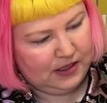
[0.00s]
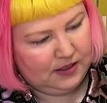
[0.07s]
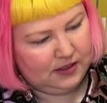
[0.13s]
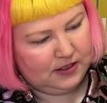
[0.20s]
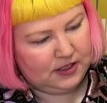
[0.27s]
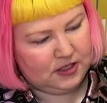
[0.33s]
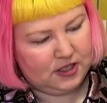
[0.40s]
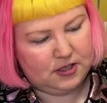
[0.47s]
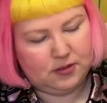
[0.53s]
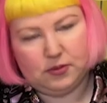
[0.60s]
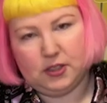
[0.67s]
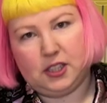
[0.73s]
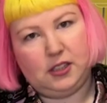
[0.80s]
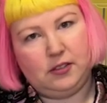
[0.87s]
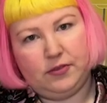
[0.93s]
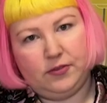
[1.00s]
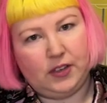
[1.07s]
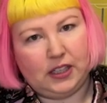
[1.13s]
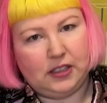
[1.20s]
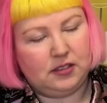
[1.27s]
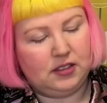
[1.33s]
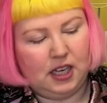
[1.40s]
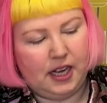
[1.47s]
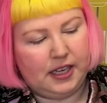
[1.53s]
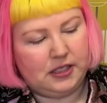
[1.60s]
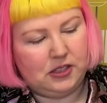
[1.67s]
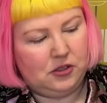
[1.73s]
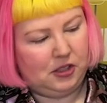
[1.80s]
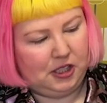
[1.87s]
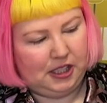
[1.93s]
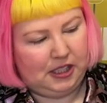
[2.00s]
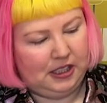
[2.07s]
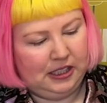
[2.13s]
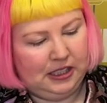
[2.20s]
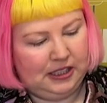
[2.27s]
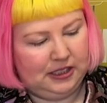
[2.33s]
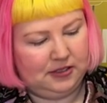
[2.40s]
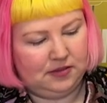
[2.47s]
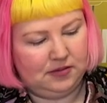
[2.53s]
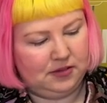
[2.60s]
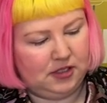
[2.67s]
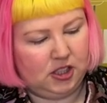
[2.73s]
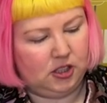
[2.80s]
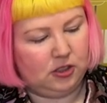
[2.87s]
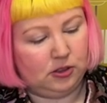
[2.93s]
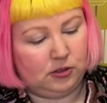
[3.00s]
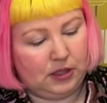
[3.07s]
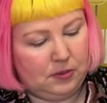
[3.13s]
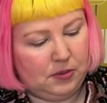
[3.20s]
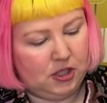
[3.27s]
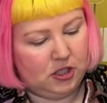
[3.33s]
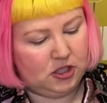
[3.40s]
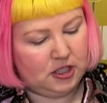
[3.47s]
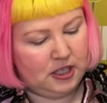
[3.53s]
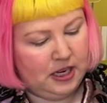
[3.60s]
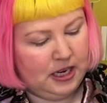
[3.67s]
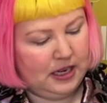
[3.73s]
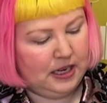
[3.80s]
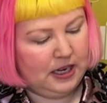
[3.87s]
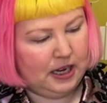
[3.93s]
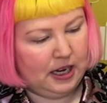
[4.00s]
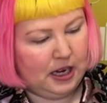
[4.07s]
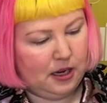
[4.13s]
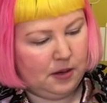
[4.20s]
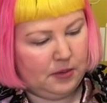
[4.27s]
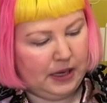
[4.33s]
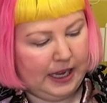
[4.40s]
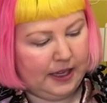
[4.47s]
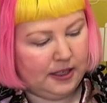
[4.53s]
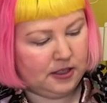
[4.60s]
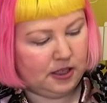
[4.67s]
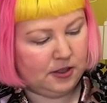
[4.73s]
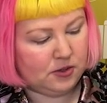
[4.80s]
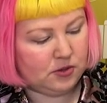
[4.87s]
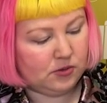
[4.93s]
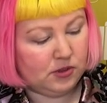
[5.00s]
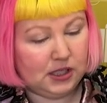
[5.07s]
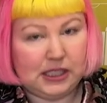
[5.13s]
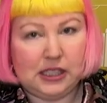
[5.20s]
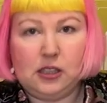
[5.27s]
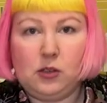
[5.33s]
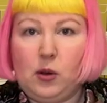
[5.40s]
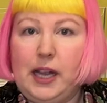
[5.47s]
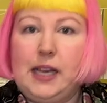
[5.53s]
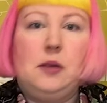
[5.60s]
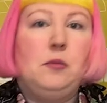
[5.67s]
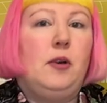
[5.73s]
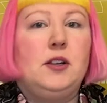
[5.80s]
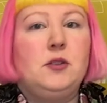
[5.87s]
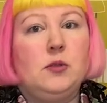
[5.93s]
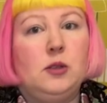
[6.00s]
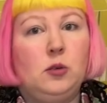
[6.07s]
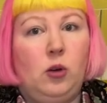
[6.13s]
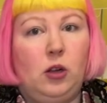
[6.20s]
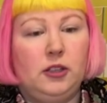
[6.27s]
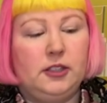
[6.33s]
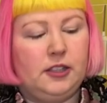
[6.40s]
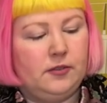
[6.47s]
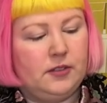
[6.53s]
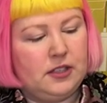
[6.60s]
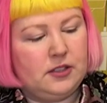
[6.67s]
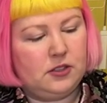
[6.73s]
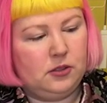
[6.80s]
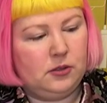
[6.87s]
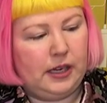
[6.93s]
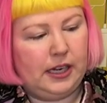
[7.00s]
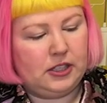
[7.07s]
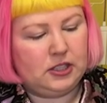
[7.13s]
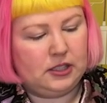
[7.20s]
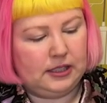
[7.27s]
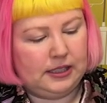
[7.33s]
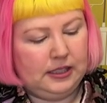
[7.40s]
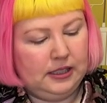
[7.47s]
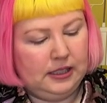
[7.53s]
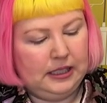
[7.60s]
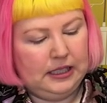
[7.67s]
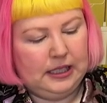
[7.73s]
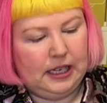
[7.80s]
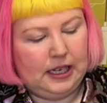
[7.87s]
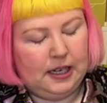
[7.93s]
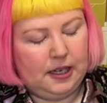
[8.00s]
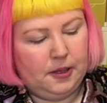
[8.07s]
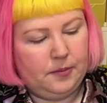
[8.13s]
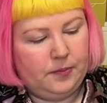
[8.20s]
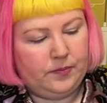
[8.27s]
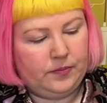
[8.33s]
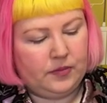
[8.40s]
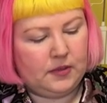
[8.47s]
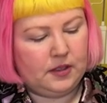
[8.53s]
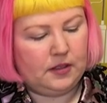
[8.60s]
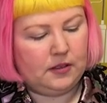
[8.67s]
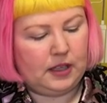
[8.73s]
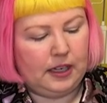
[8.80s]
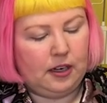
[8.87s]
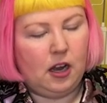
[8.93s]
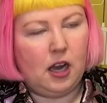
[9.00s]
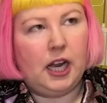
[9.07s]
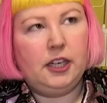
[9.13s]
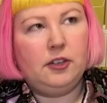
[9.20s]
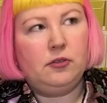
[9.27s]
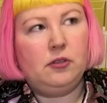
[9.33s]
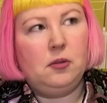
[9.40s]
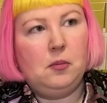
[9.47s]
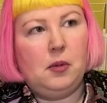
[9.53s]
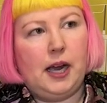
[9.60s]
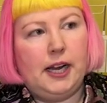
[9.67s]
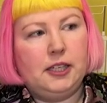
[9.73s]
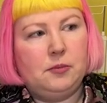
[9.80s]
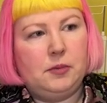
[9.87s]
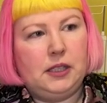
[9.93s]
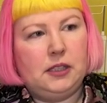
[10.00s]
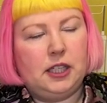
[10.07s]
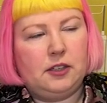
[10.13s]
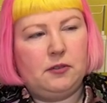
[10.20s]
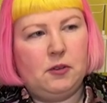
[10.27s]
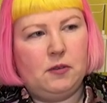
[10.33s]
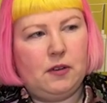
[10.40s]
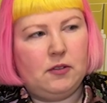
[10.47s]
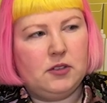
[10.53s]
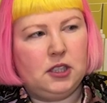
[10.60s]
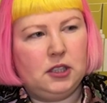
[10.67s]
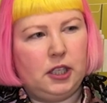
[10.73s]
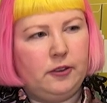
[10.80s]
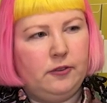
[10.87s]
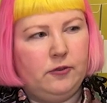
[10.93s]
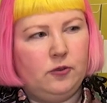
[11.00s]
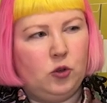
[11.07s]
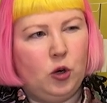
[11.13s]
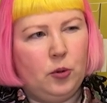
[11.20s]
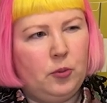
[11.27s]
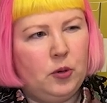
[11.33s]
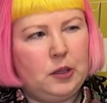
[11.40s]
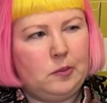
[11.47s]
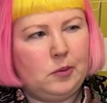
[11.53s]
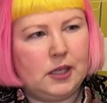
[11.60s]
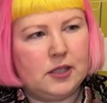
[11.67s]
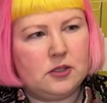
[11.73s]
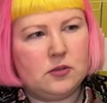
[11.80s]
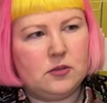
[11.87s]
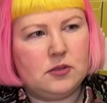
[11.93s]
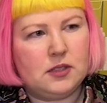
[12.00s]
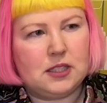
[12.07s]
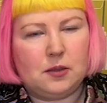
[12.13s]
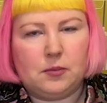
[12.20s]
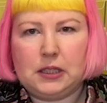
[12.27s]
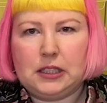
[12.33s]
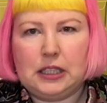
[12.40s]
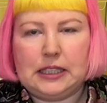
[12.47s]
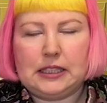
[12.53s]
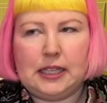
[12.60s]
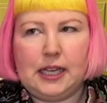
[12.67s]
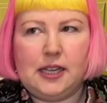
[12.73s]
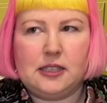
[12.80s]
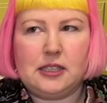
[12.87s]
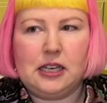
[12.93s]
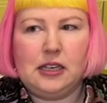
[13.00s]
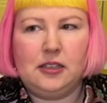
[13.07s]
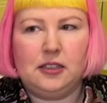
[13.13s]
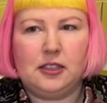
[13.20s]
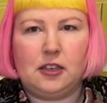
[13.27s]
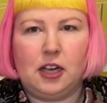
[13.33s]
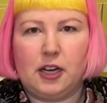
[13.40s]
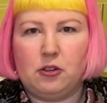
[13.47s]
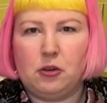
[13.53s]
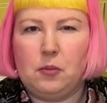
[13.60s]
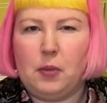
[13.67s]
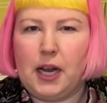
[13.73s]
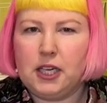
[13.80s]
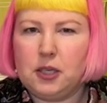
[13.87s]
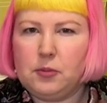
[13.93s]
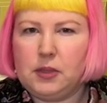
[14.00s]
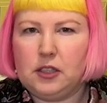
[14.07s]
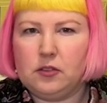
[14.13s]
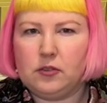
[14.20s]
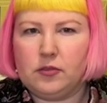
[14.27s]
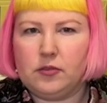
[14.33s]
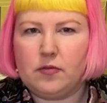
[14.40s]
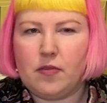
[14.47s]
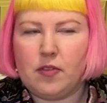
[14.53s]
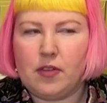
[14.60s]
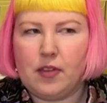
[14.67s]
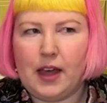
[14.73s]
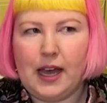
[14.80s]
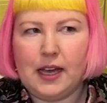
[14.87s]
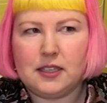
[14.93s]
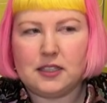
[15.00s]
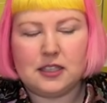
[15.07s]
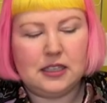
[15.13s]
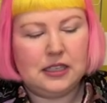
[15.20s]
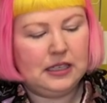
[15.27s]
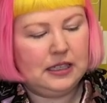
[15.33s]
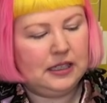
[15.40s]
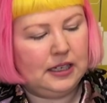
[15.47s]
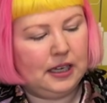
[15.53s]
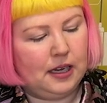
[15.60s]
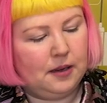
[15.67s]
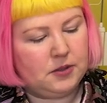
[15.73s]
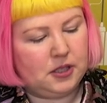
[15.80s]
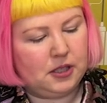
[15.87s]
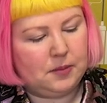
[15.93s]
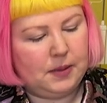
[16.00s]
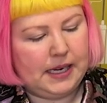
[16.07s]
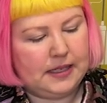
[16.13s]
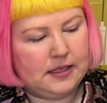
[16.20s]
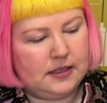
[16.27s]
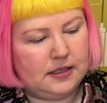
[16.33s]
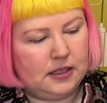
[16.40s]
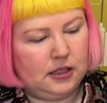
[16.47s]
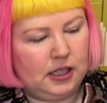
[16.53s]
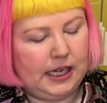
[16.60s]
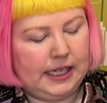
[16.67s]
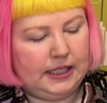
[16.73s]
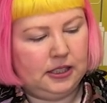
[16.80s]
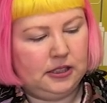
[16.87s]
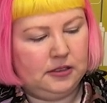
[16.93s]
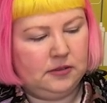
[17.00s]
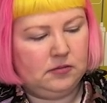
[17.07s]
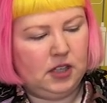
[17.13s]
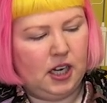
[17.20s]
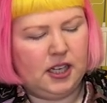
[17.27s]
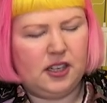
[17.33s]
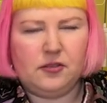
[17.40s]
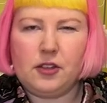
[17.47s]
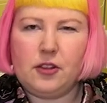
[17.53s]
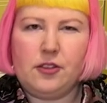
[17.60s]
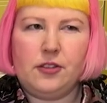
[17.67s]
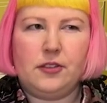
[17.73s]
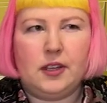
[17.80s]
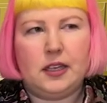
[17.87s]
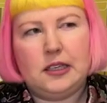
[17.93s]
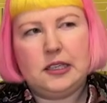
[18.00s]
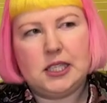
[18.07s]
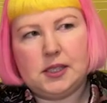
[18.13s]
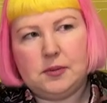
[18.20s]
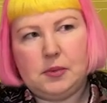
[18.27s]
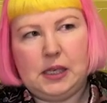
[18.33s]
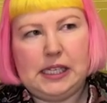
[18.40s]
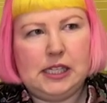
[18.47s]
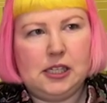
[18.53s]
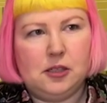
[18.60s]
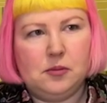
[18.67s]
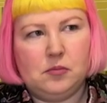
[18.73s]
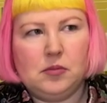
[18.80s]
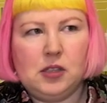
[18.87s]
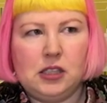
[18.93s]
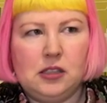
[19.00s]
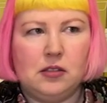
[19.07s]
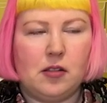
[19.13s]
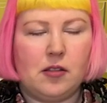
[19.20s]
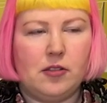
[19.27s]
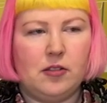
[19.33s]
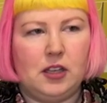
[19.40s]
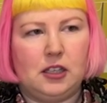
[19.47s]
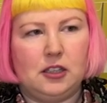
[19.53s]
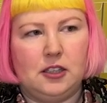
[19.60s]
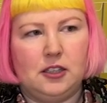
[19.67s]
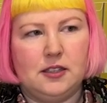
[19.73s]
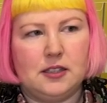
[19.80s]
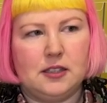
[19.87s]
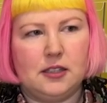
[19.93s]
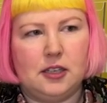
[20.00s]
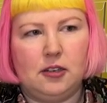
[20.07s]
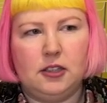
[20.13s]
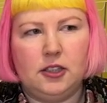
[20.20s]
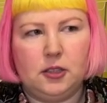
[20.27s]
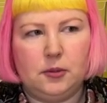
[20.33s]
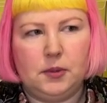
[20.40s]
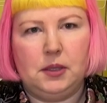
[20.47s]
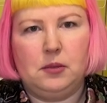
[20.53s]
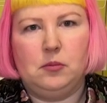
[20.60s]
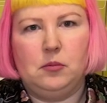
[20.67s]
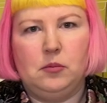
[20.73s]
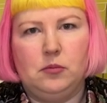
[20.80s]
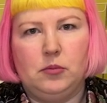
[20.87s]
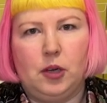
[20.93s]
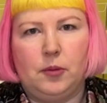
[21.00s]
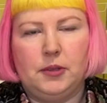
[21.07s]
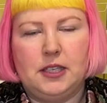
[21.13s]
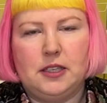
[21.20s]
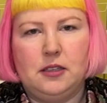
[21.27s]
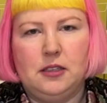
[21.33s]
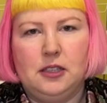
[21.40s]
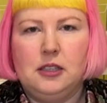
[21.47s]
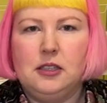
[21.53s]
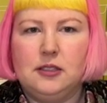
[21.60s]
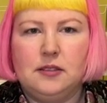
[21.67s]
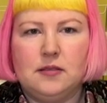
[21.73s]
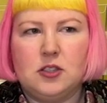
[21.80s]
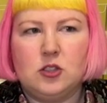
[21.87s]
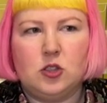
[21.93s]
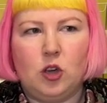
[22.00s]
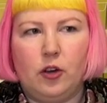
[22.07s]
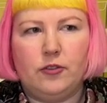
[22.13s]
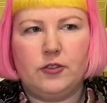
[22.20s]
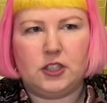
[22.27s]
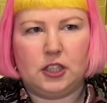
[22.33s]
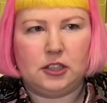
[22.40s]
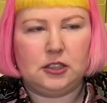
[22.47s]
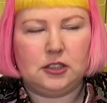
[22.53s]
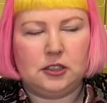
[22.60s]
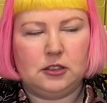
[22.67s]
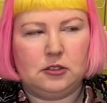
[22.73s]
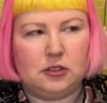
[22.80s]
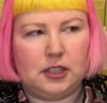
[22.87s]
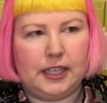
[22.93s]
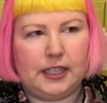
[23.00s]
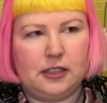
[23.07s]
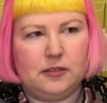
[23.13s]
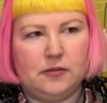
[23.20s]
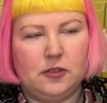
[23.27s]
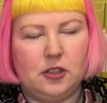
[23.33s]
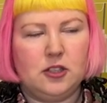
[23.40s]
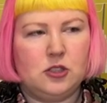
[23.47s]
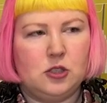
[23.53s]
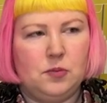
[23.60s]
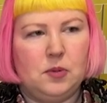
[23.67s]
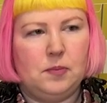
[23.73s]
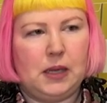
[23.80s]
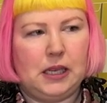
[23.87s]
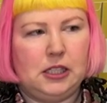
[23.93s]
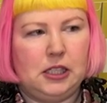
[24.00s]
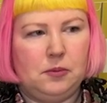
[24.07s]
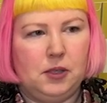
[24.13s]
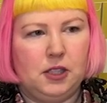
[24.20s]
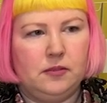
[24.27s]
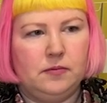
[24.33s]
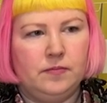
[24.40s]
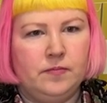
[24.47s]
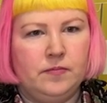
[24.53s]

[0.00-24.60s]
it's just a really fun, cartoony, cute little image. Um, and I was really quite impressed with the quality of this too, actually. Um, they kind of reminded me, like if you've ever done like four point puzzles, something like that, kind of reminded me of that. Um, so the pieces are like kind of a thin to medium thickness. They're a little bit probably softer or like not super bendy, but